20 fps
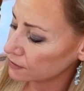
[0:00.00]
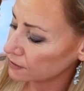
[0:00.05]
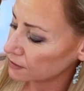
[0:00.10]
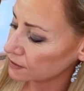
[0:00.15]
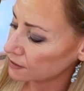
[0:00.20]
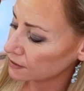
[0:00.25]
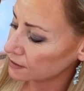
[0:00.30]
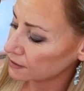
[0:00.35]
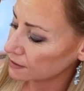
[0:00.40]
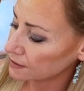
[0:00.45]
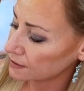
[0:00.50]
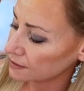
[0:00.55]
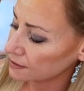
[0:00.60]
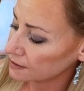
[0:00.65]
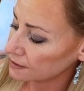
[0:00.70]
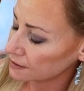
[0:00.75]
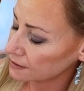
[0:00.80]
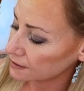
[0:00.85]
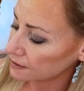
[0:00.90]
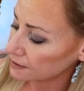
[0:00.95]

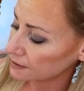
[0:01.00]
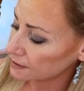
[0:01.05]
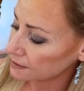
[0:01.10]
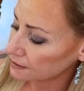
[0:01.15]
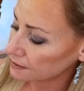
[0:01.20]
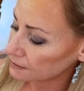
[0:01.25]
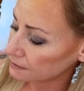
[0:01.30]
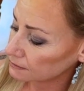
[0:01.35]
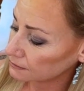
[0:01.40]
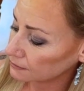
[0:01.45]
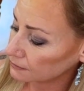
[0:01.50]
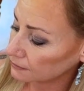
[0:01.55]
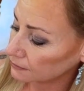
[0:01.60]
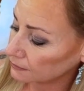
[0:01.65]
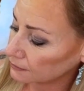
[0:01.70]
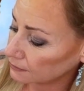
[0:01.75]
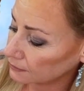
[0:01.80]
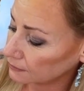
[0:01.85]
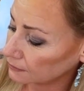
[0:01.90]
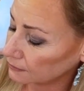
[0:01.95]

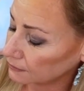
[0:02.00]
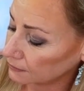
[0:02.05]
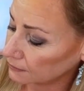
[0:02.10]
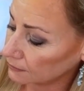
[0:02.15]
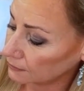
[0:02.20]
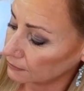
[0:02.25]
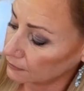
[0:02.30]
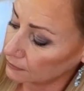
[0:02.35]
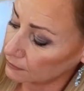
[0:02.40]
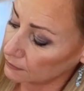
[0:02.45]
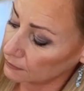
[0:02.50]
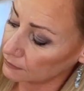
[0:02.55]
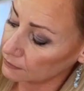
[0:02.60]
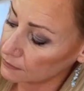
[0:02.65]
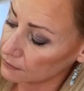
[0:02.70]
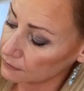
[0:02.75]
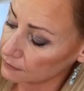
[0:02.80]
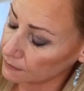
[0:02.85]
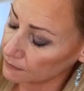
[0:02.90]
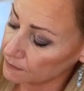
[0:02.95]

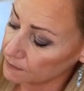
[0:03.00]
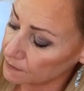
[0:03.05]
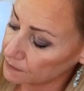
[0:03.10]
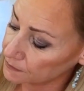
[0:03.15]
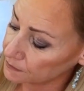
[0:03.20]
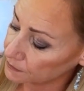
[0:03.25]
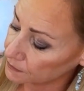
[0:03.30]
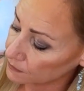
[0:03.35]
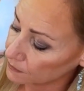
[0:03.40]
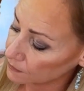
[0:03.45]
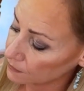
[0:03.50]
Nothing is said.